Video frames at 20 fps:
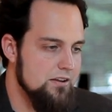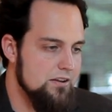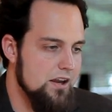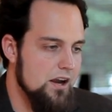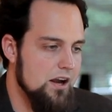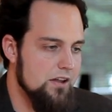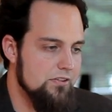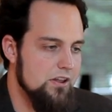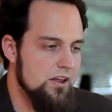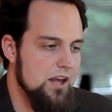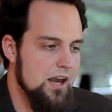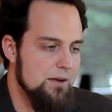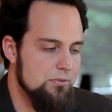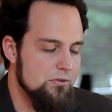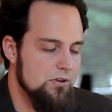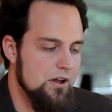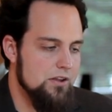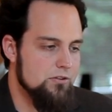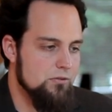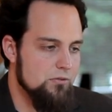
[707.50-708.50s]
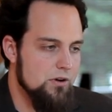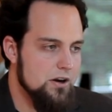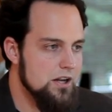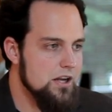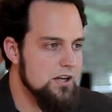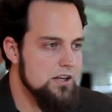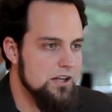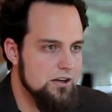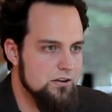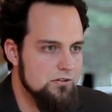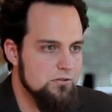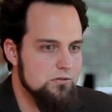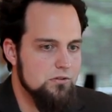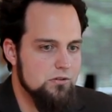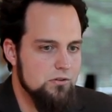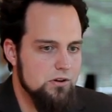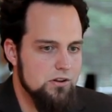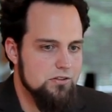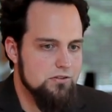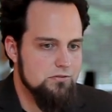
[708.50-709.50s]
yeah, I think Apple had the right idea
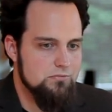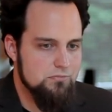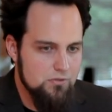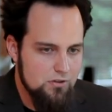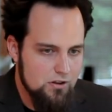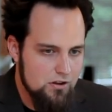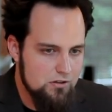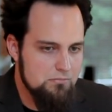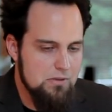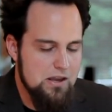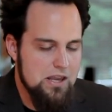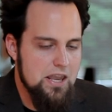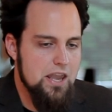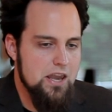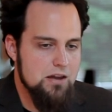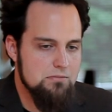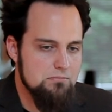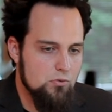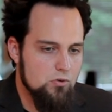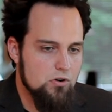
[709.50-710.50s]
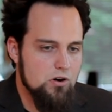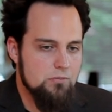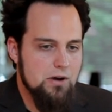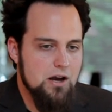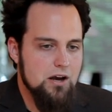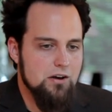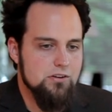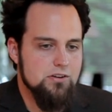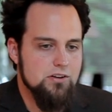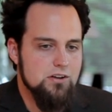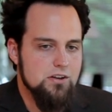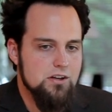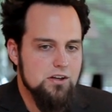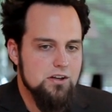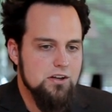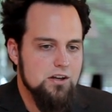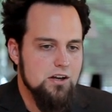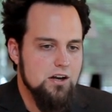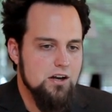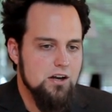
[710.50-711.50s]
with making it more about
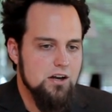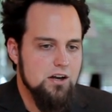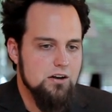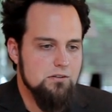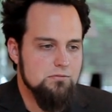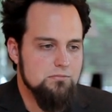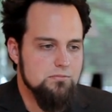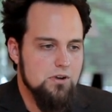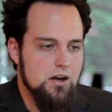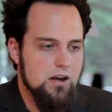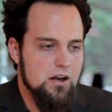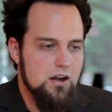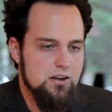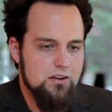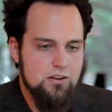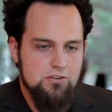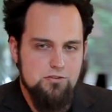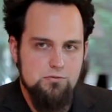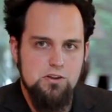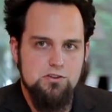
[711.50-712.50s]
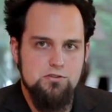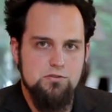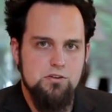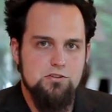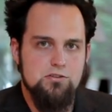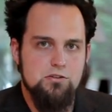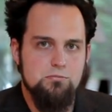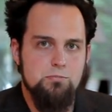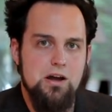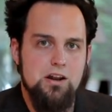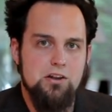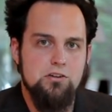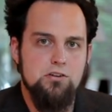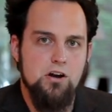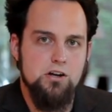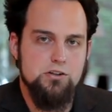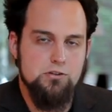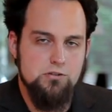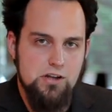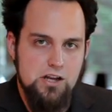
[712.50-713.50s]
um, it's it's it's about
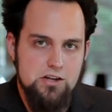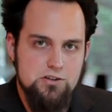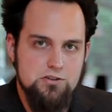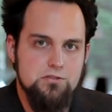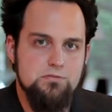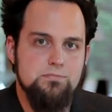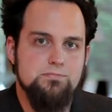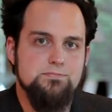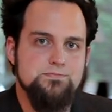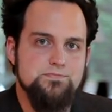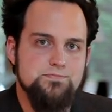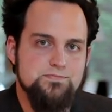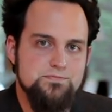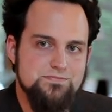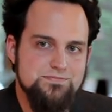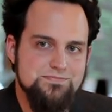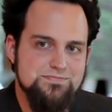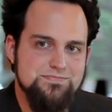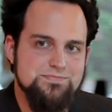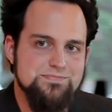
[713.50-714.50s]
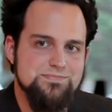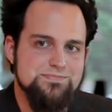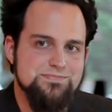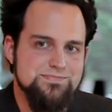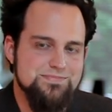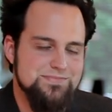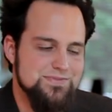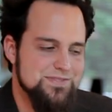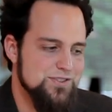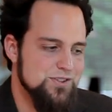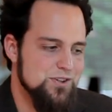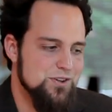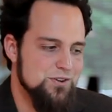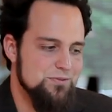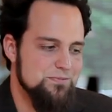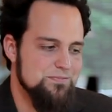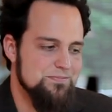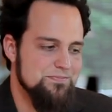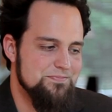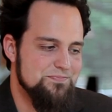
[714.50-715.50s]
indoctrination.
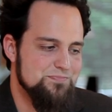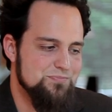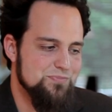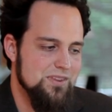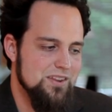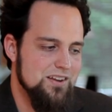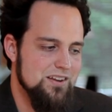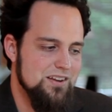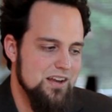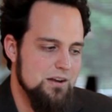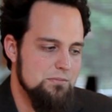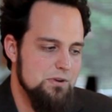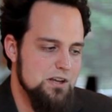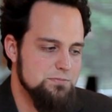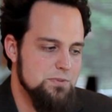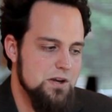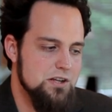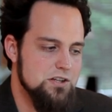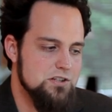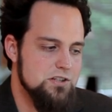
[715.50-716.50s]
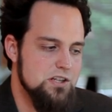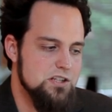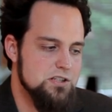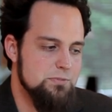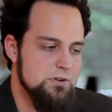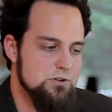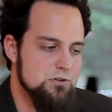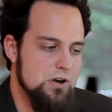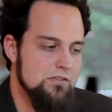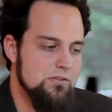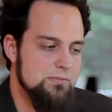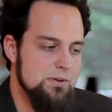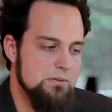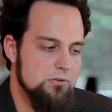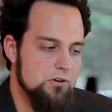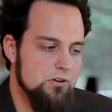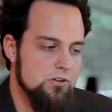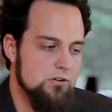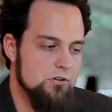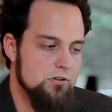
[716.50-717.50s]
So yeah, Best Buy just needs to be driving
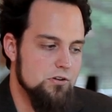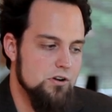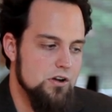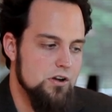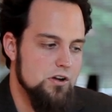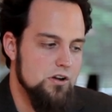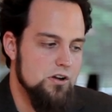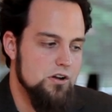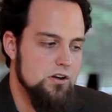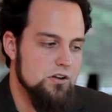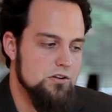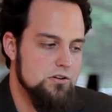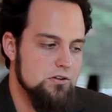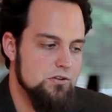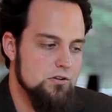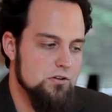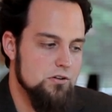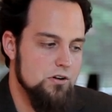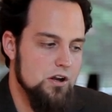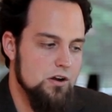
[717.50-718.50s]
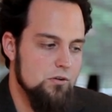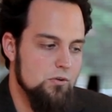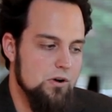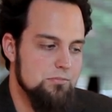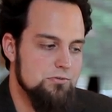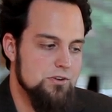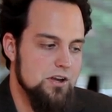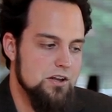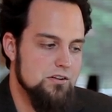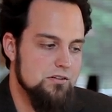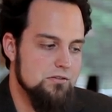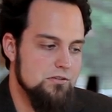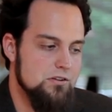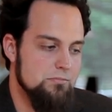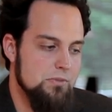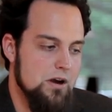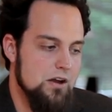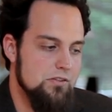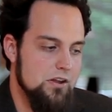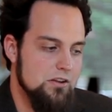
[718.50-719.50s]
people to their to their uh, website to,
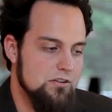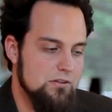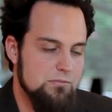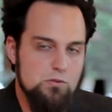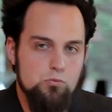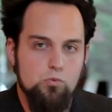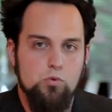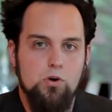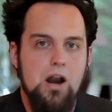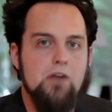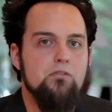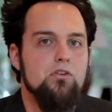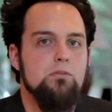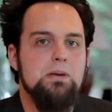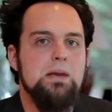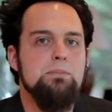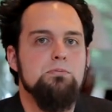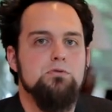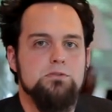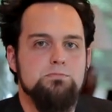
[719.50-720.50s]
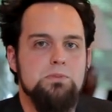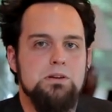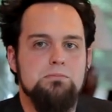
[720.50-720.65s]
to buy things. I mean, wherever people